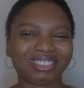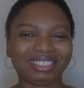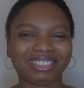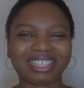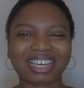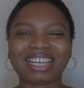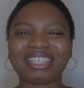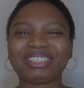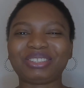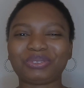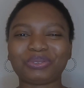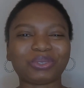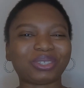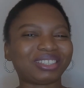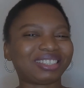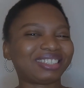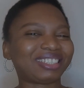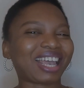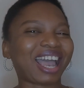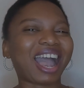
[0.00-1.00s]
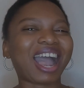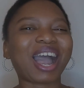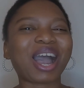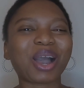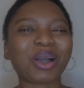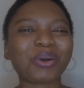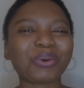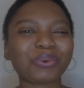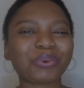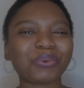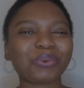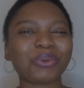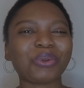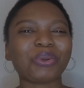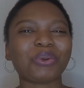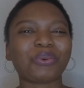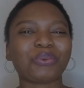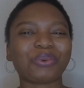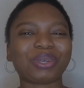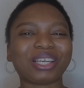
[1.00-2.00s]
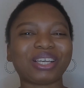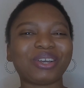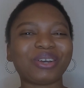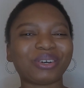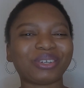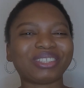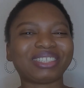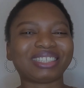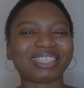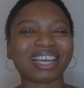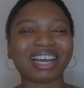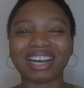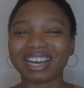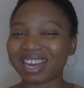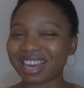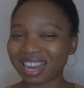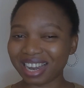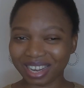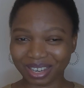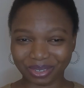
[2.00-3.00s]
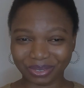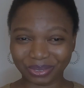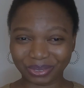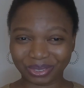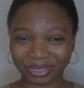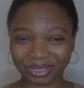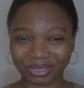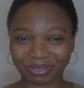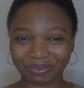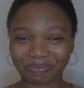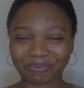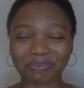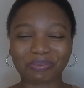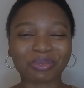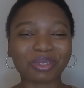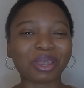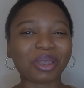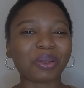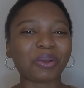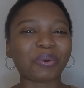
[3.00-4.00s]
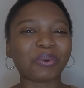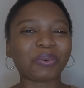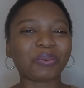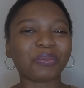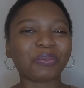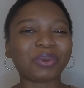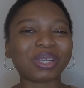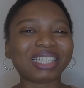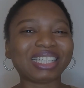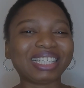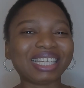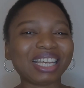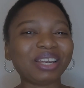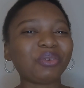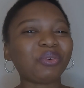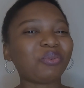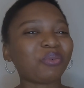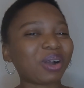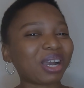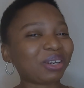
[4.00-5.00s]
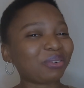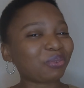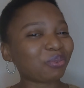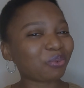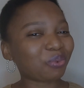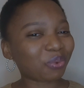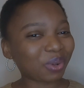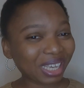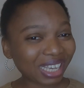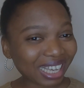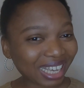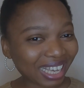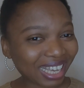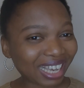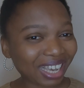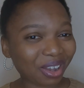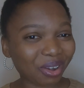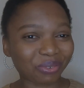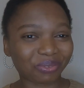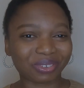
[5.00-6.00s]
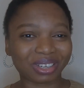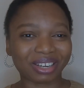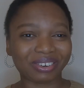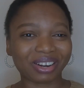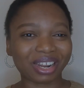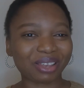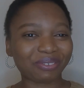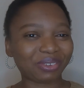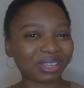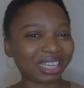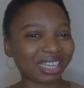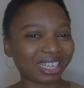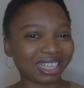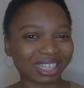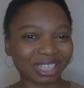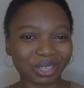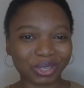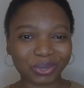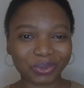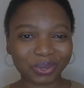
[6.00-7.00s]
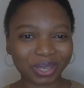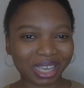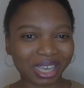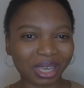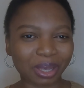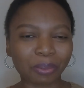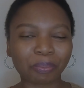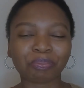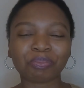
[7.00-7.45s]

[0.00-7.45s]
That was how we got a house within 1 week of arriving in the UK.